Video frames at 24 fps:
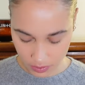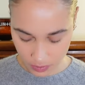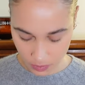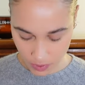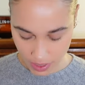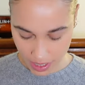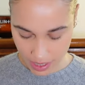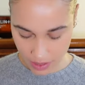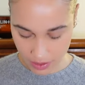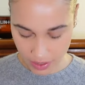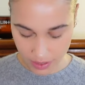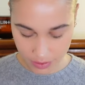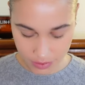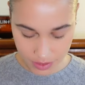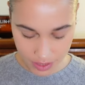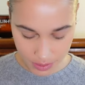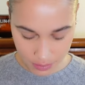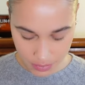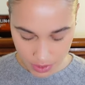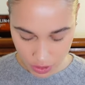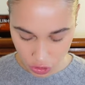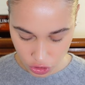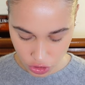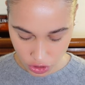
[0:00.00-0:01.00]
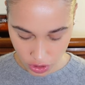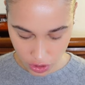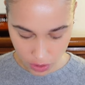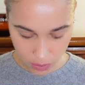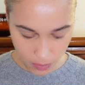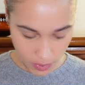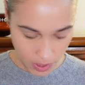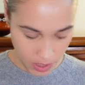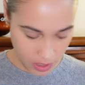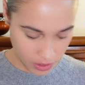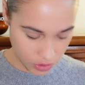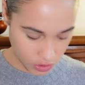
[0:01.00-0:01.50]
Wow, they've sent me so
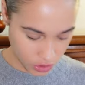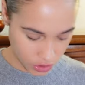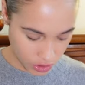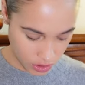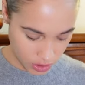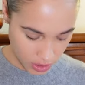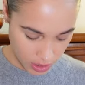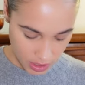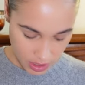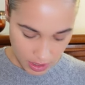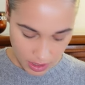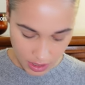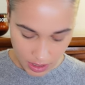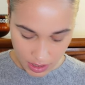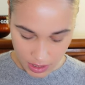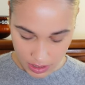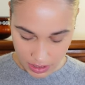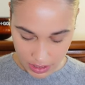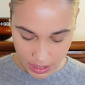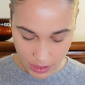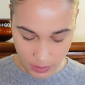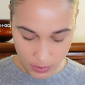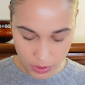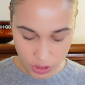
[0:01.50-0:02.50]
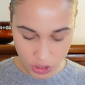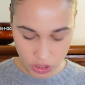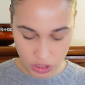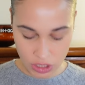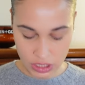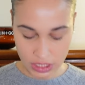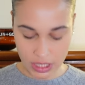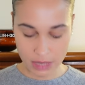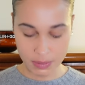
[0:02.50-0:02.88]
much. They were just,